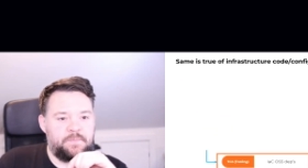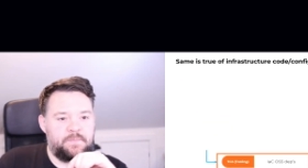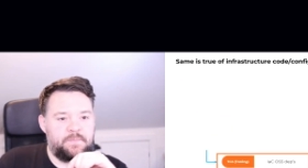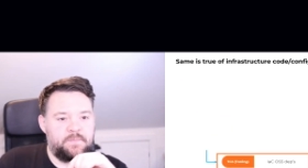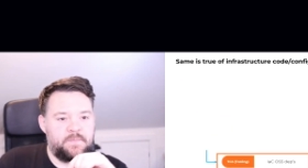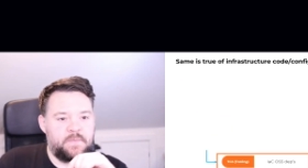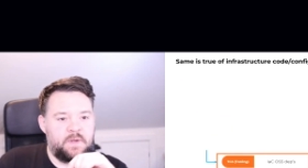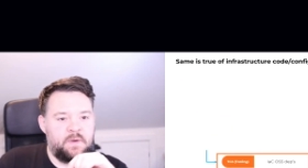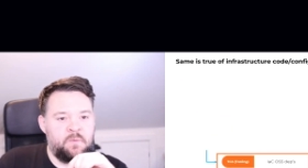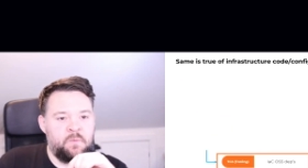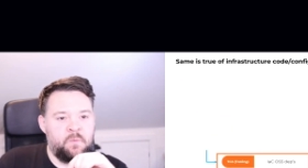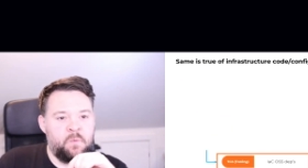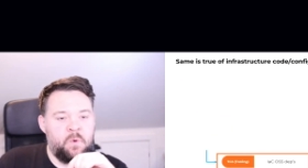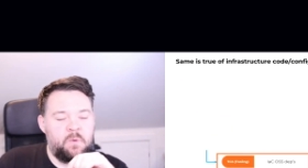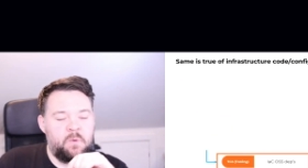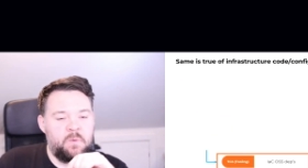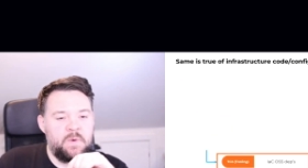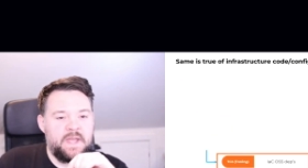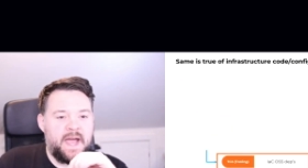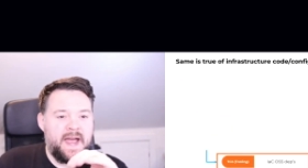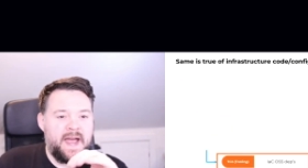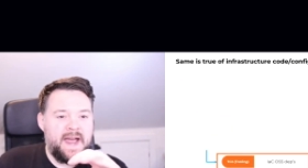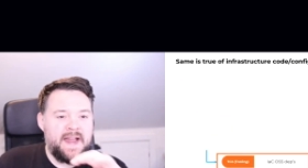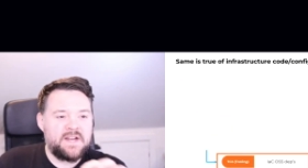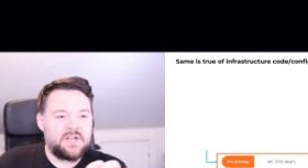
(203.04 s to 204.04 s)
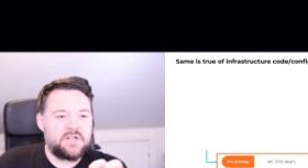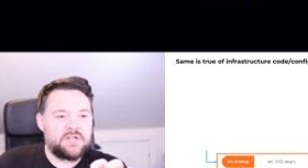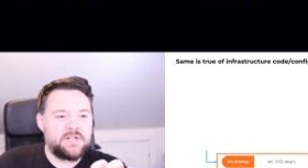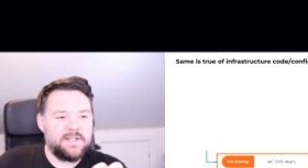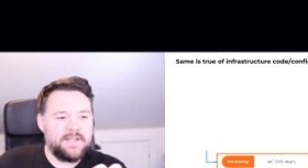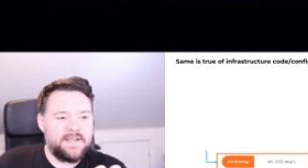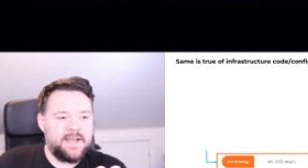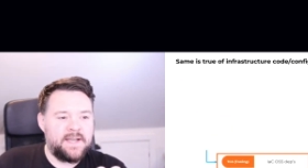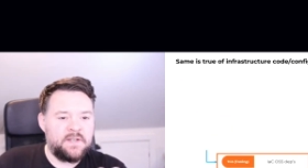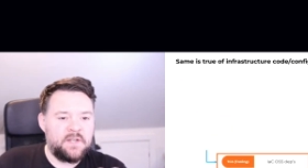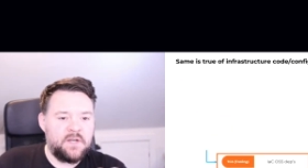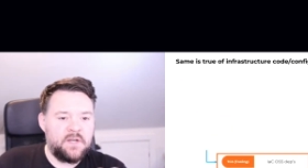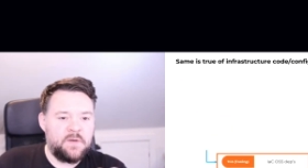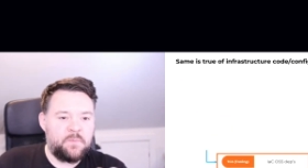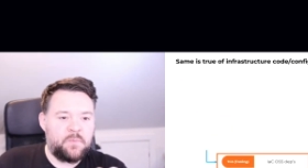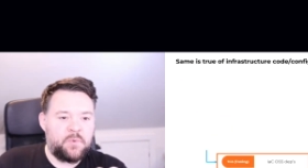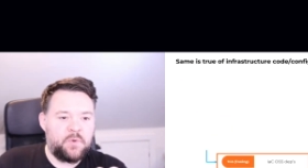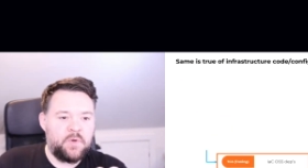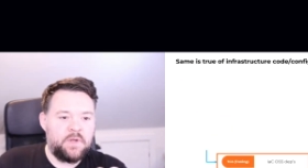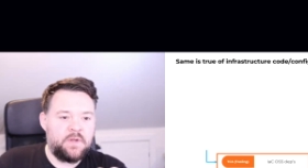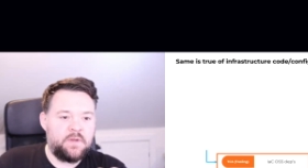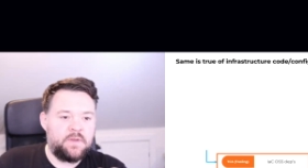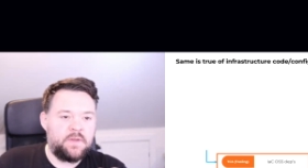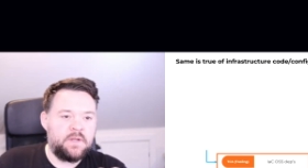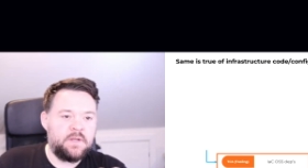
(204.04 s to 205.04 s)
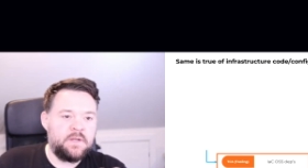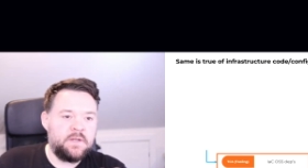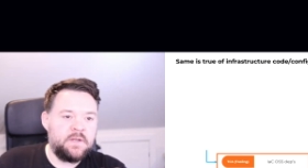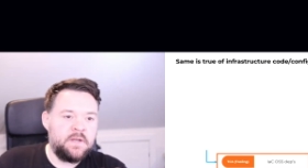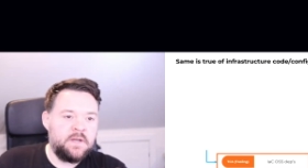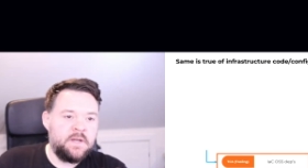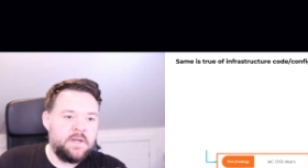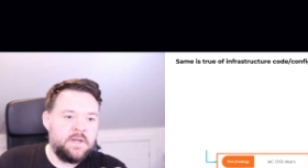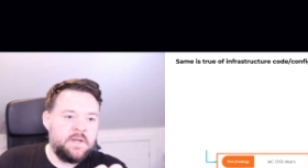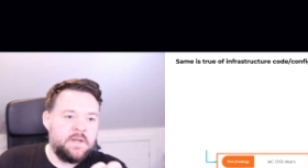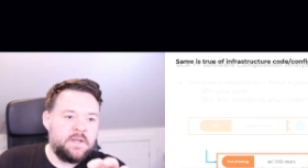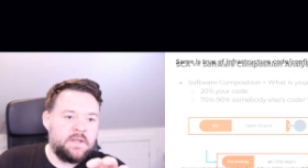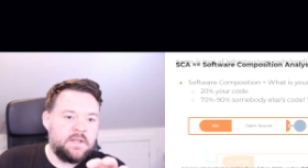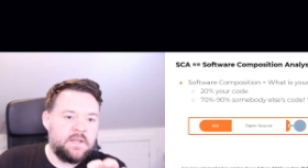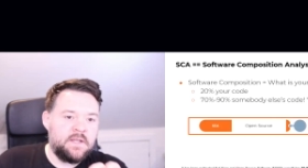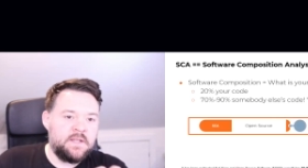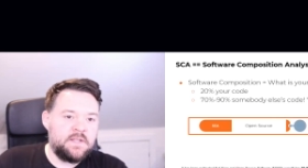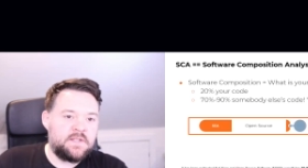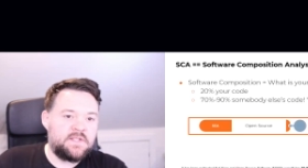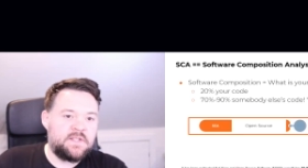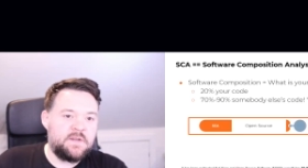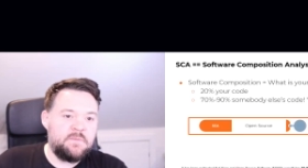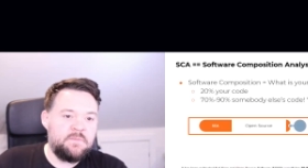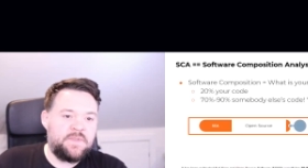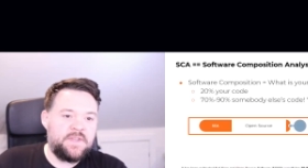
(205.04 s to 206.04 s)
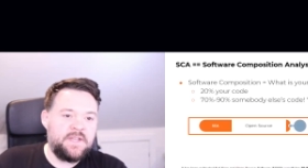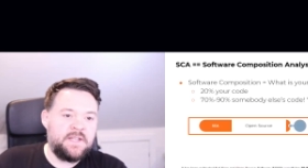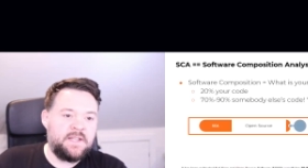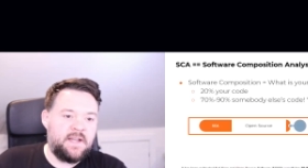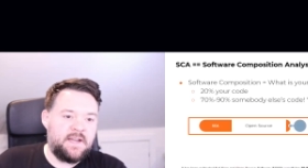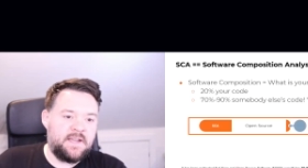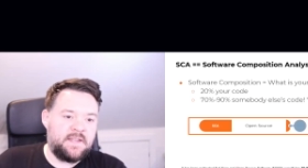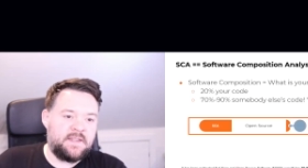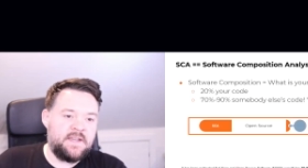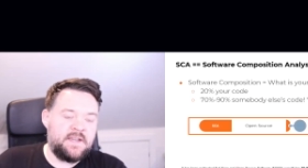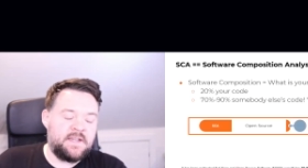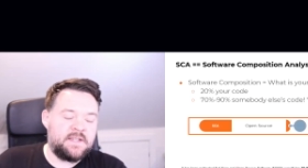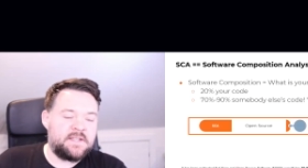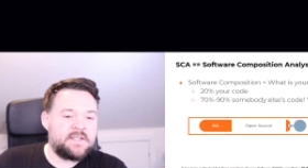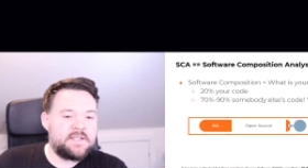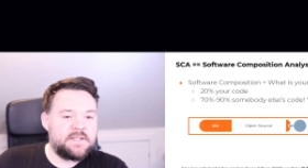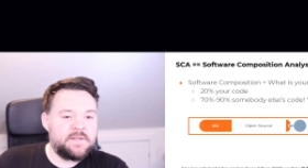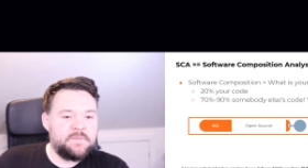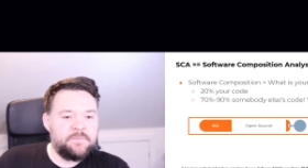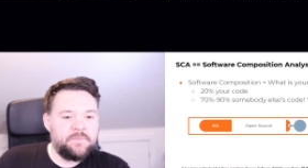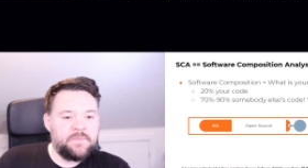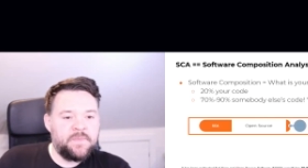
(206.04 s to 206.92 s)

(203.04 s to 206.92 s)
what we actually end up with is something like this.